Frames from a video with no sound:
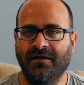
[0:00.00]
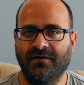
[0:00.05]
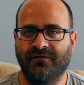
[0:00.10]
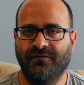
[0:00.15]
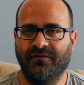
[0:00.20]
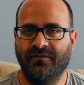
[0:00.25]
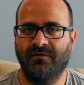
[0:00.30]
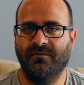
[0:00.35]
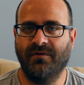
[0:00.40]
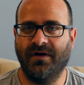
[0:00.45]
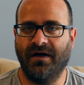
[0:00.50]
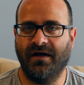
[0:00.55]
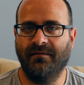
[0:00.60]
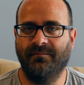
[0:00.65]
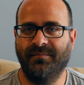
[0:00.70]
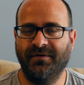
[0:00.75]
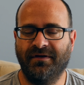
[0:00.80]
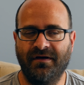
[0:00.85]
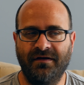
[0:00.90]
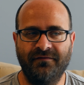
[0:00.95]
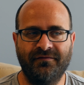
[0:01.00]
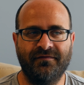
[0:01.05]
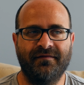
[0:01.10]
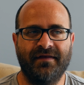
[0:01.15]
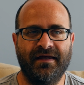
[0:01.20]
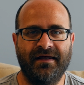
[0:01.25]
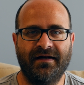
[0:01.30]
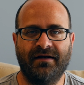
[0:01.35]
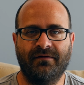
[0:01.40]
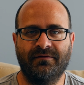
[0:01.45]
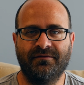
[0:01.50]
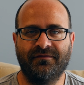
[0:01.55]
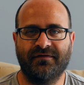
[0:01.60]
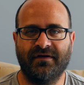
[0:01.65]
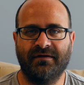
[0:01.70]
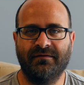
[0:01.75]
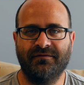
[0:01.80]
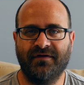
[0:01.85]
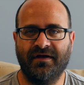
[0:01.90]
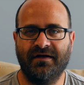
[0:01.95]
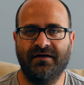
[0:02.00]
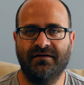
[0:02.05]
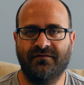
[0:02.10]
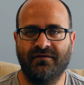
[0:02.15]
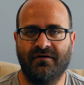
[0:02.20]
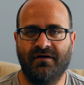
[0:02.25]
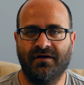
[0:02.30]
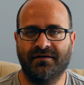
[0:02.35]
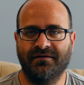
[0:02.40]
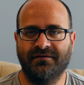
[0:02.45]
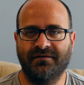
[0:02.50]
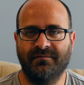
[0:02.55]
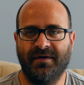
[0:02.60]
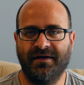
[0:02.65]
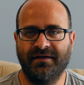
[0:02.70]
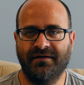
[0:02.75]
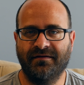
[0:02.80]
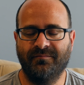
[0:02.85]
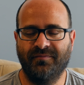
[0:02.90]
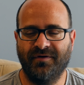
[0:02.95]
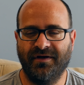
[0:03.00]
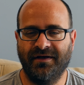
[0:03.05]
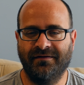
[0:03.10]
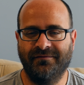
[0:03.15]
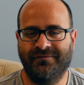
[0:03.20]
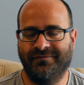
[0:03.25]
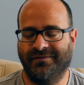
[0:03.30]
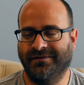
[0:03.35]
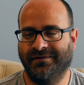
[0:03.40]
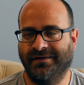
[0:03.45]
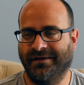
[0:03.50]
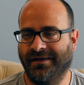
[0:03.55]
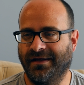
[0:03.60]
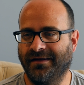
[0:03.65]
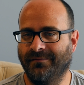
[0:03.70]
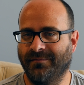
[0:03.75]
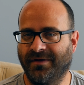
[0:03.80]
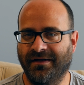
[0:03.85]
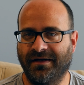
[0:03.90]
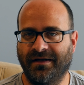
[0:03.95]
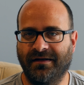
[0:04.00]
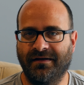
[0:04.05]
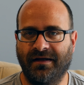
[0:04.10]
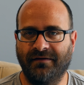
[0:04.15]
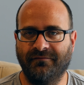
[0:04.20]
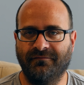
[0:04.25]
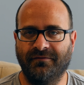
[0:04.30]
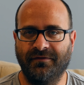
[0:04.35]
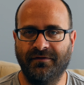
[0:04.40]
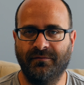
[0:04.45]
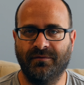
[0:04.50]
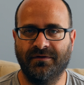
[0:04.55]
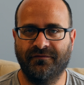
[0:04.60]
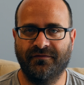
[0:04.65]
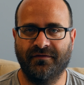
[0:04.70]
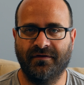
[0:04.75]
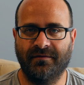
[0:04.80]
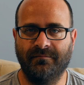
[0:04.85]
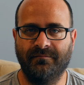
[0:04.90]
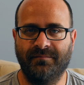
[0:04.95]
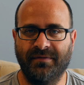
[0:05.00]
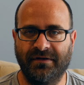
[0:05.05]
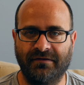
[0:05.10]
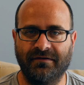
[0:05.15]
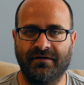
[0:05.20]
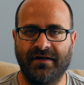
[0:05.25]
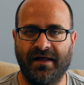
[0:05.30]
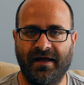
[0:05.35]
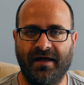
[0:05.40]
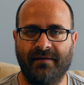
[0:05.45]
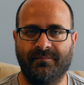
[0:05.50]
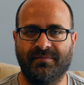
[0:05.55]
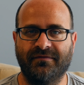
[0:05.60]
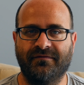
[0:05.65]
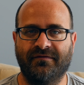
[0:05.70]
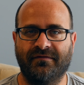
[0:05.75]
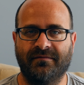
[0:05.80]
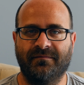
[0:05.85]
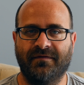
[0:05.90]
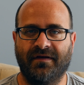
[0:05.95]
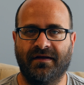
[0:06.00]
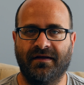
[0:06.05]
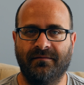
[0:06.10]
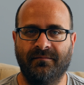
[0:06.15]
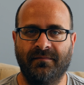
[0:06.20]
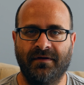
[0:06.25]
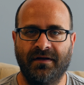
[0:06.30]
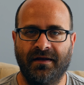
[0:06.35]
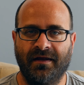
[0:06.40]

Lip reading: So because of that, I was kind of talking to Mike and Brandon, saying like, hey man, I really want something bigger to happen sometime.